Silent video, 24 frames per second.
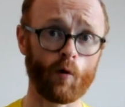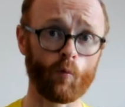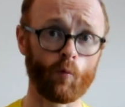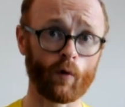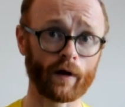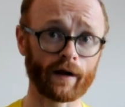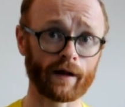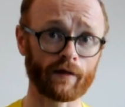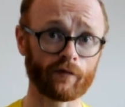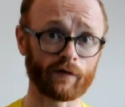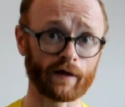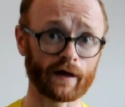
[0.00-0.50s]
what
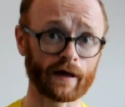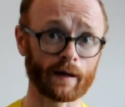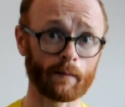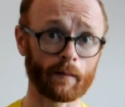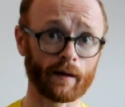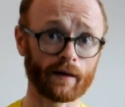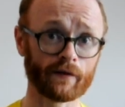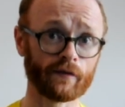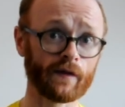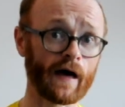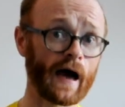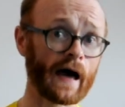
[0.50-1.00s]
I think
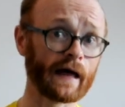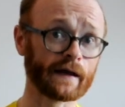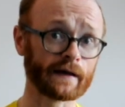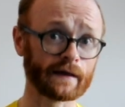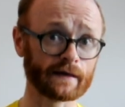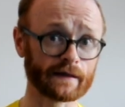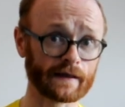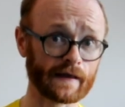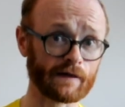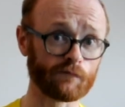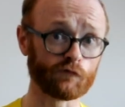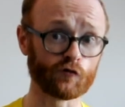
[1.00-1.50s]
about that
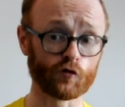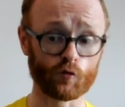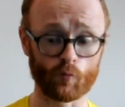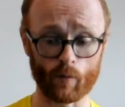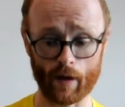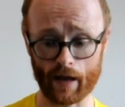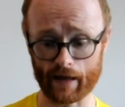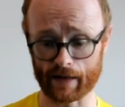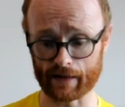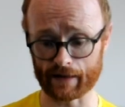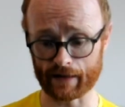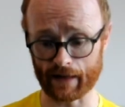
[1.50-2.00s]
and give you
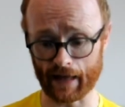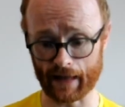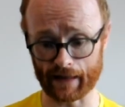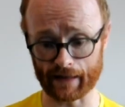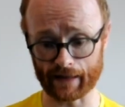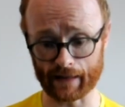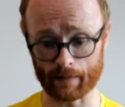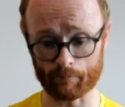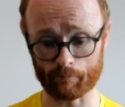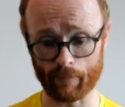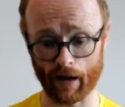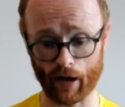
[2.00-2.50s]
a, a
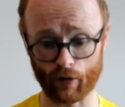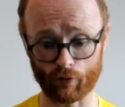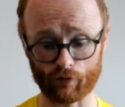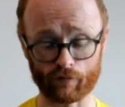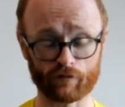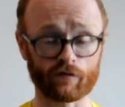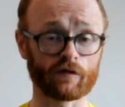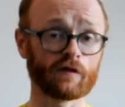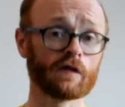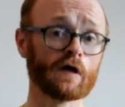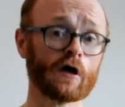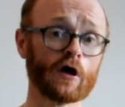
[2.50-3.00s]

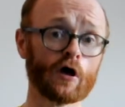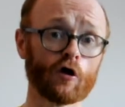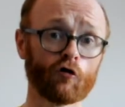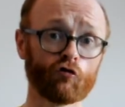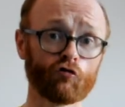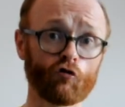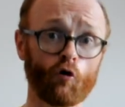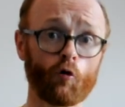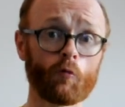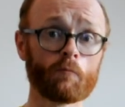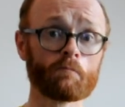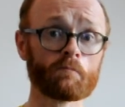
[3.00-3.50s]
comparison.
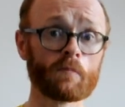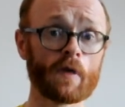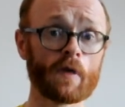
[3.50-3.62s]
So